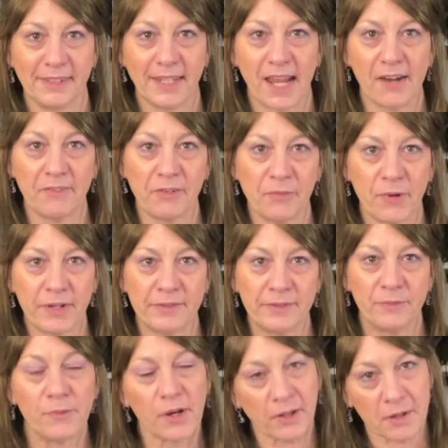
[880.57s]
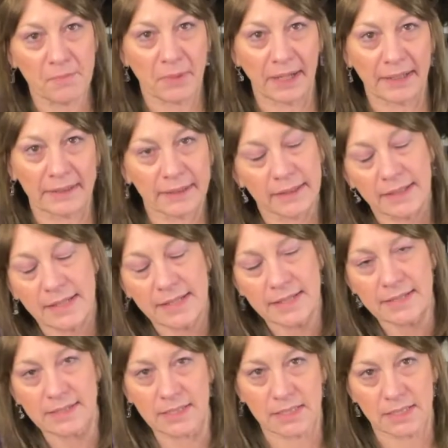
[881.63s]
Hi everyone, welcome back.
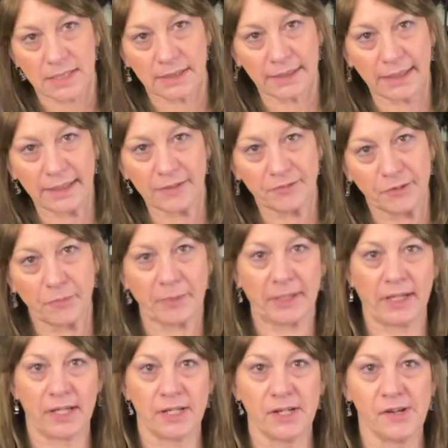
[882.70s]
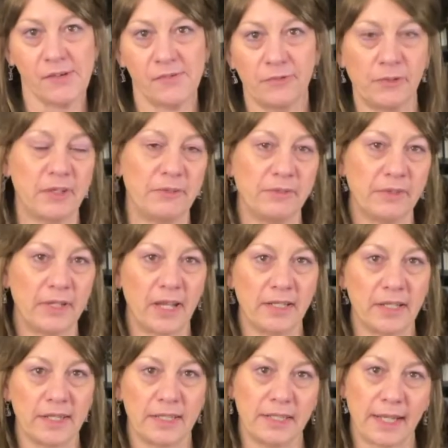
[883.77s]
It's just tonight for my end of end
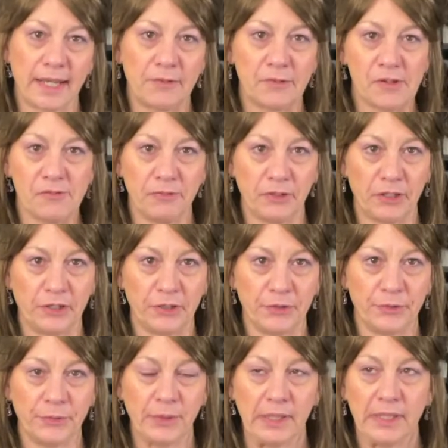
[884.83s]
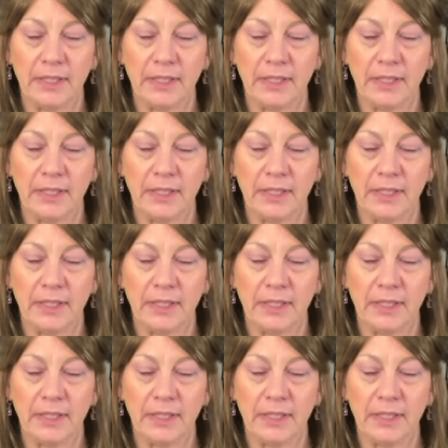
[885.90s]
of the day review.